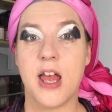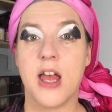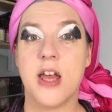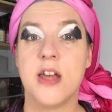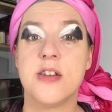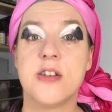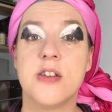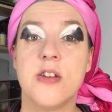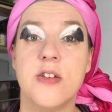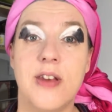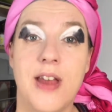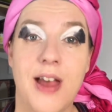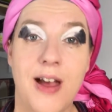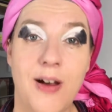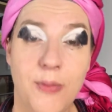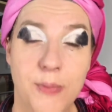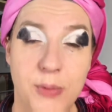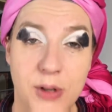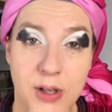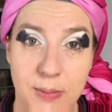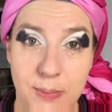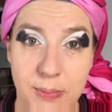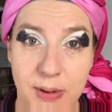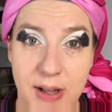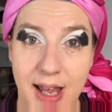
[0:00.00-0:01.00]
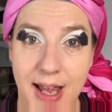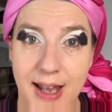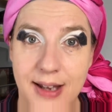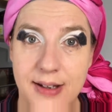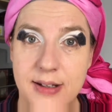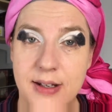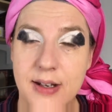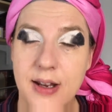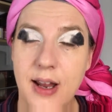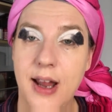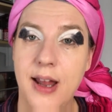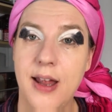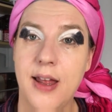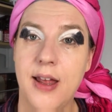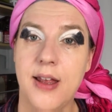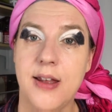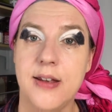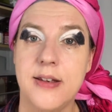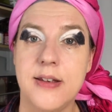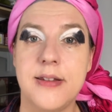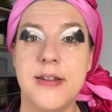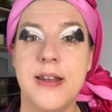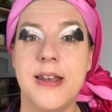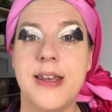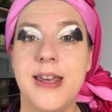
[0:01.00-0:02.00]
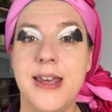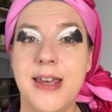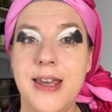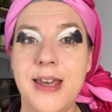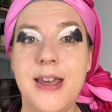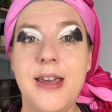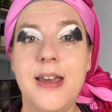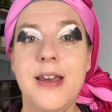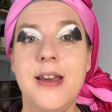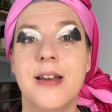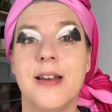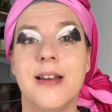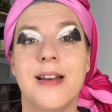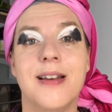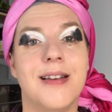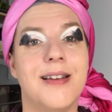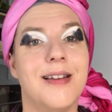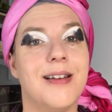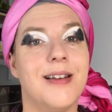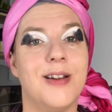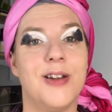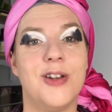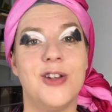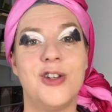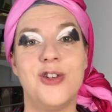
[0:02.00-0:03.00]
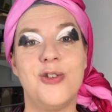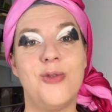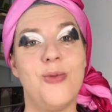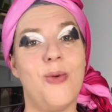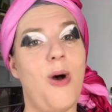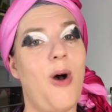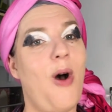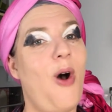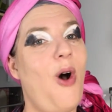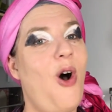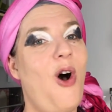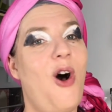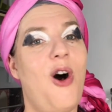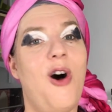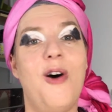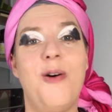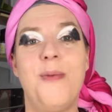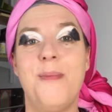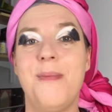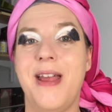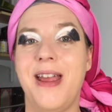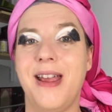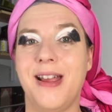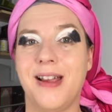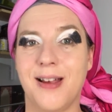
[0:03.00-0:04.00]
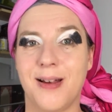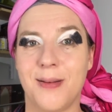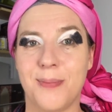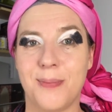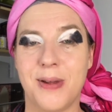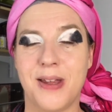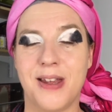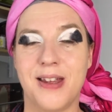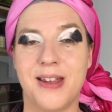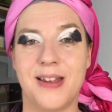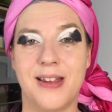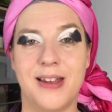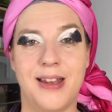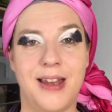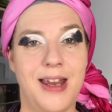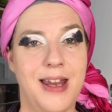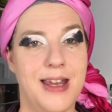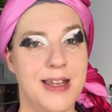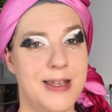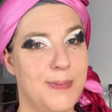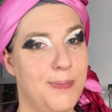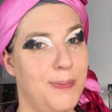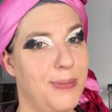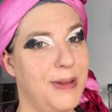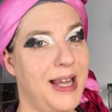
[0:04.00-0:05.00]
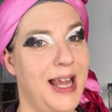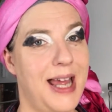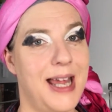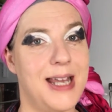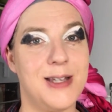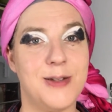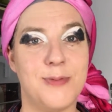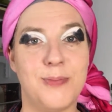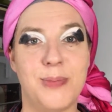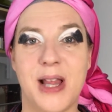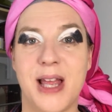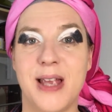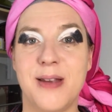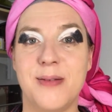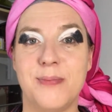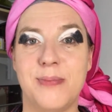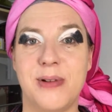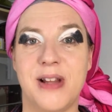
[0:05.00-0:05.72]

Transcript: So now I'm going to blend, and the key to all makeup is blend, blend,